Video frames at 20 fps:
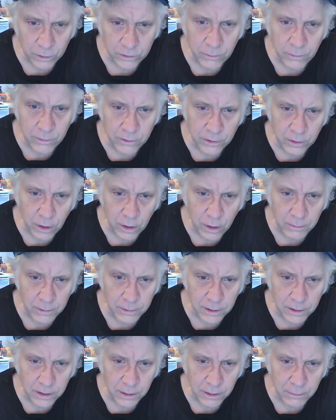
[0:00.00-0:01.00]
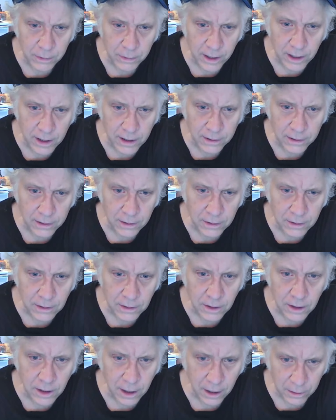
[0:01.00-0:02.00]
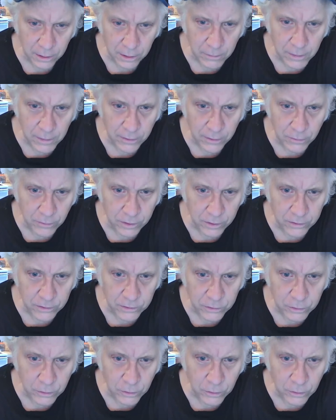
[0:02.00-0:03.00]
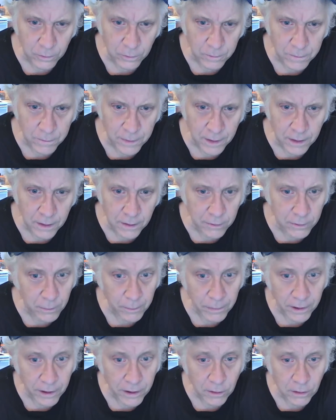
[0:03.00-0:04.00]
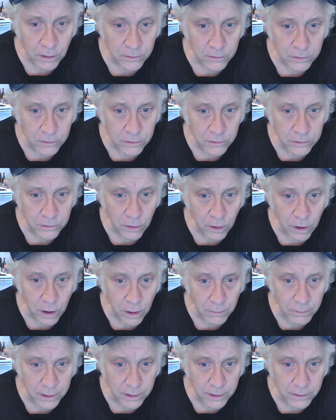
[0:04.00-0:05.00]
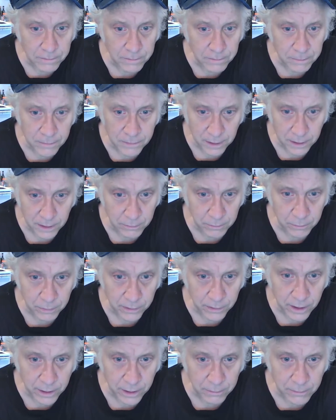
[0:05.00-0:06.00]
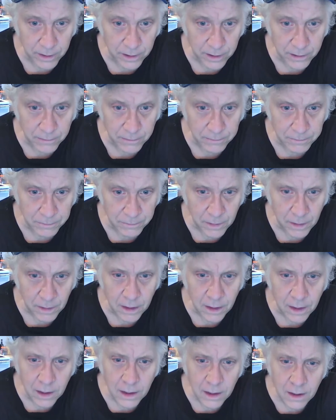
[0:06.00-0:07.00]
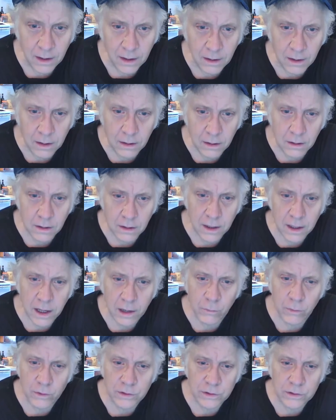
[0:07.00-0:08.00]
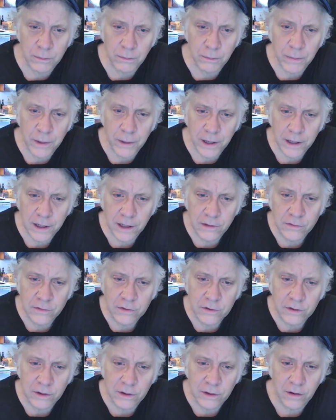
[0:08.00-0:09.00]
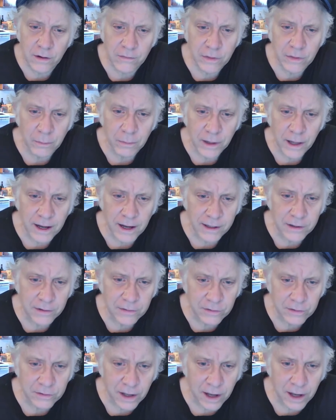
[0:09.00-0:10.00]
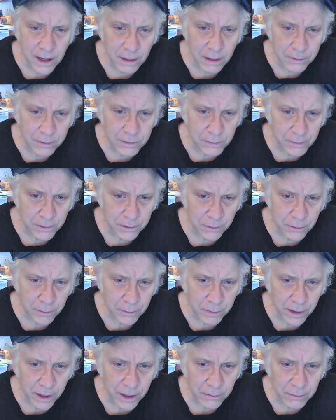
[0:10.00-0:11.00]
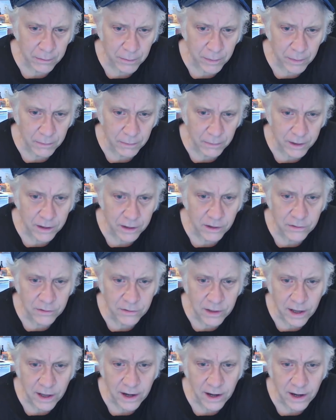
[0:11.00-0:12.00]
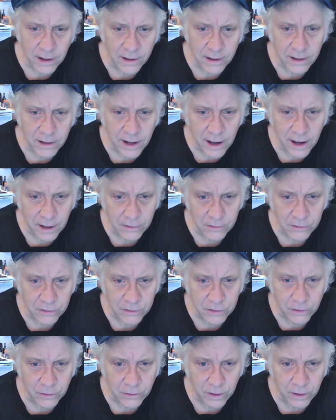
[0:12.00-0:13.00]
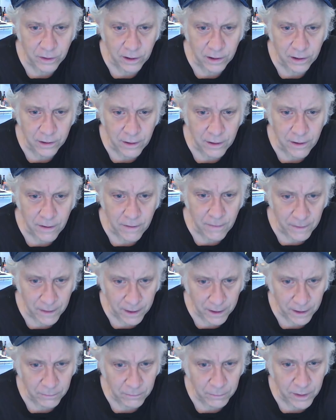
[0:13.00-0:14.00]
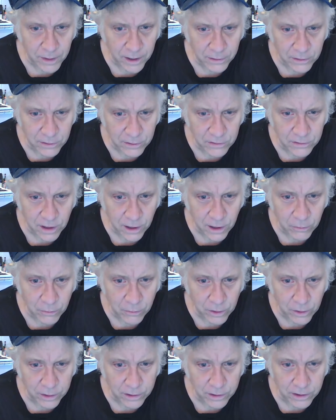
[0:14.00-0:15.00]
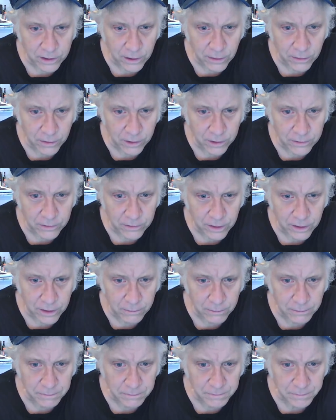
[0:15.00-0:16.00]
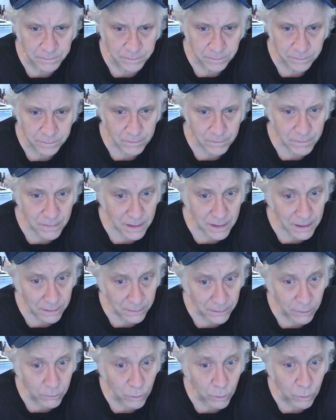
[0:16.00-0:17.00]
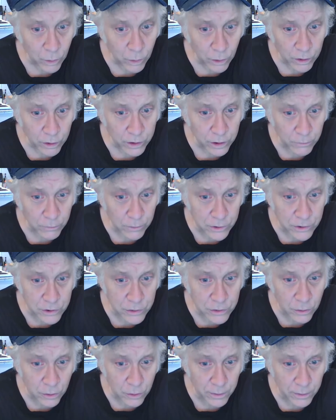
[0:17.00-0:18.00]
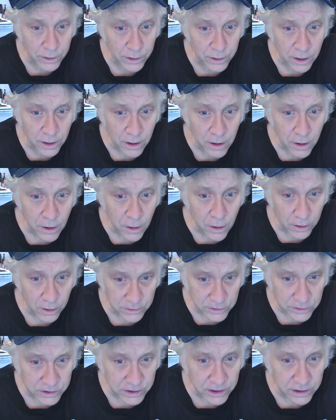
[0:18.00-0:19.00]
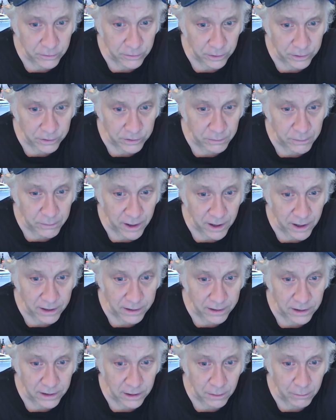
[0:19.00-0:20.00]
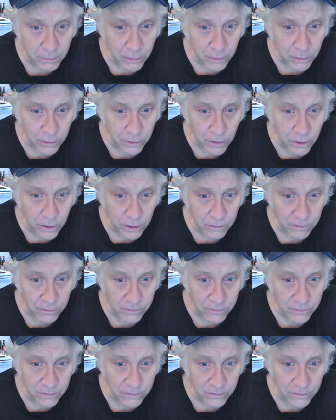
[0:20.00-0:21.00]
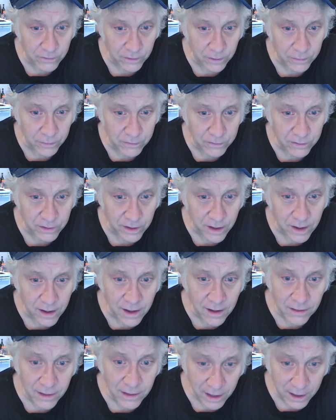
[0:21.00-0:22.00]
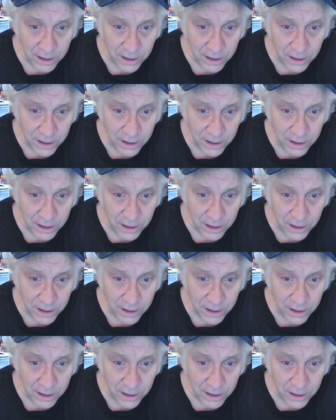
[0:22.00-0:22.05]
It was a predominantly black elementary school. The parents who saw me didn't blame me. It was the bigots of the black establishment who blamed me because they had an axe to grind. They had made the Celeron carrot tape. They were working with Schulman on secret spy cam pornography films.